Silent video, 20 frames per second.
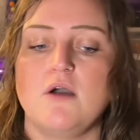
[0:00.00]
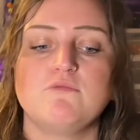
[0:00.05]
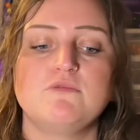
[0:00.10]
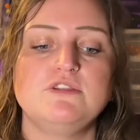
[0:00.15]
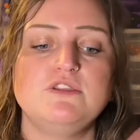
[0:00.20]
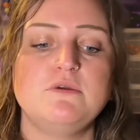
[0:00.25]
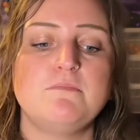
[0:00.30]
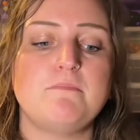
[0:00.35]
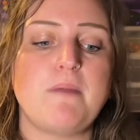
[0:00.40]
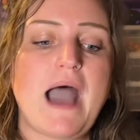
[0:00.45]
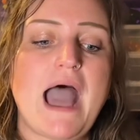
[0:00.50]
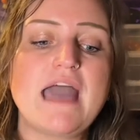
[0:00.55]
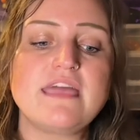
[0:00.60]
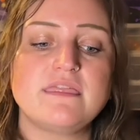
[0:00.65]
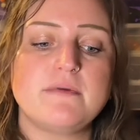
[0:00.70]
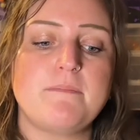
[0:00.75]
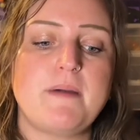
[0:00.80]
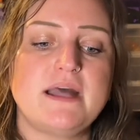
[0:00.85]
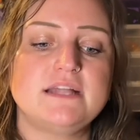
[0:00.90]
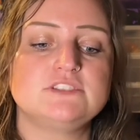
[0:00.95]
When you buy
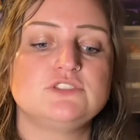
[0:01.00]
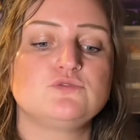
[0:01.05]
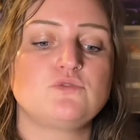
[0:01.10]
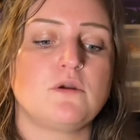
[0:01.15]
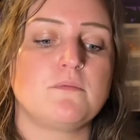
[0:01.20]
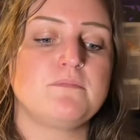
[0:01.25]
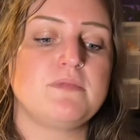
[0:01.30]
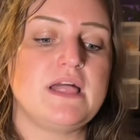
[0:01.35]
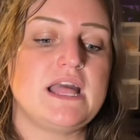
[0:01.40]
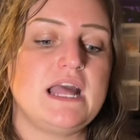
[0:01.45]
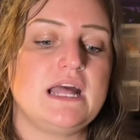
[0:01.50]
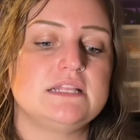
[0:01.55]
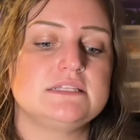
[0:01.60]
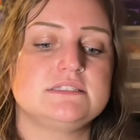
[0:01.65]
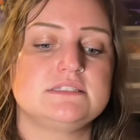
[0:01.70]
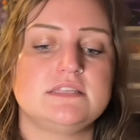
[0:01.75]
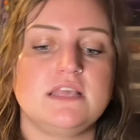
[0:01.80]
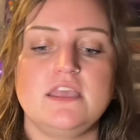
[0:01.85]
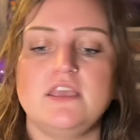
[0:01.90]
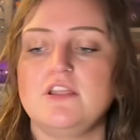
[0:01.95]
the pet store
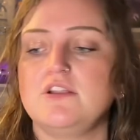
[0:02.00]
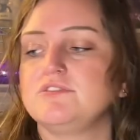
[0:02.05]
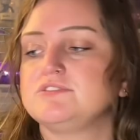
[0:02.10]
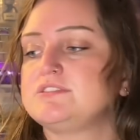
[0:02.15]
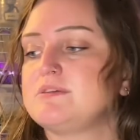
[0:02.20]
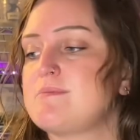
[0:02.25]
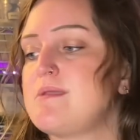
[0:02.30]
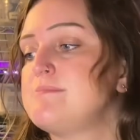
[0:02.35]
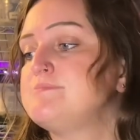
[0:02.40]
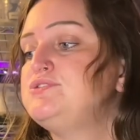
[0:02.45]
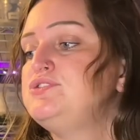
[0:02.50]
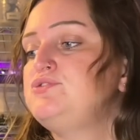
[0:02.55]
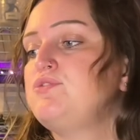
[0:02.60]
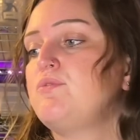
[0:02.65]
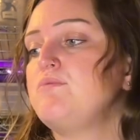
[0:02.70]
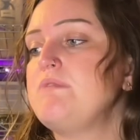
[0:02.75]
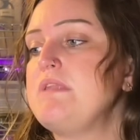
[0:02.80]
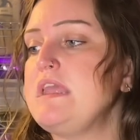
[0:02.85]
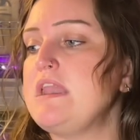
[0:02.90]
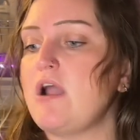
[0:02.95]
plants, you know, sometimes you
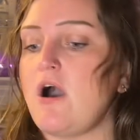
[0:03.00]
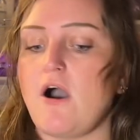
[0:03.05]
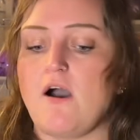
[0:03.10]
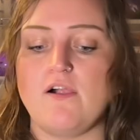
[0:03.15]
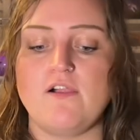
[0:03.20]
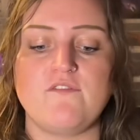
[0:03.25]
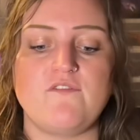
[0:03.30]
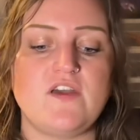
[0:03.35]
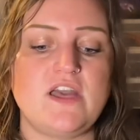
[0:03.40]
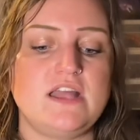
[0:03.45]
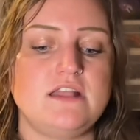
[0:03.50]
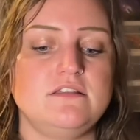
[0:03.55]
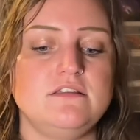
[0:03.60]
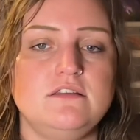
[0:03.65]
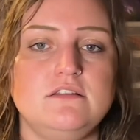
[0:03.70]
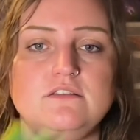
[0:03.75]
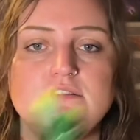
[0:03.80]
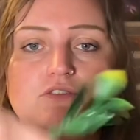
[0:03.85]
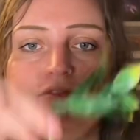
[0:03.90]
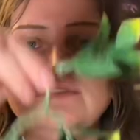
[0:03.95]
don't need all of it.
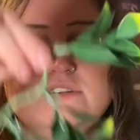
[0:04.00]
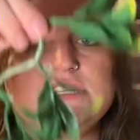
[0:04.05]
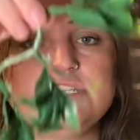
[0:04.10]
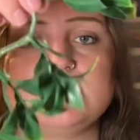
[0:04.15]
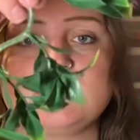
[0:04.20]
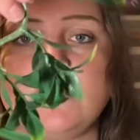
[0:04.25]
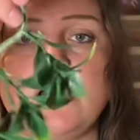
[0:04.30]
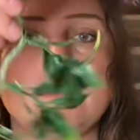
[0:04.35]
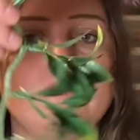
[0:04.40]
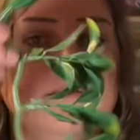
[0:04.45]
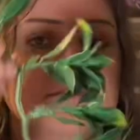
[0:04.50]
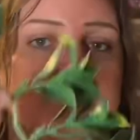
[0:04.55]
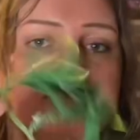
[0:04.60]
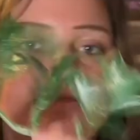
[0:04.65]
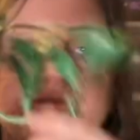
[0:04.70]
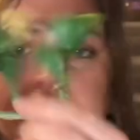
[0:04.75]
You could just cut them.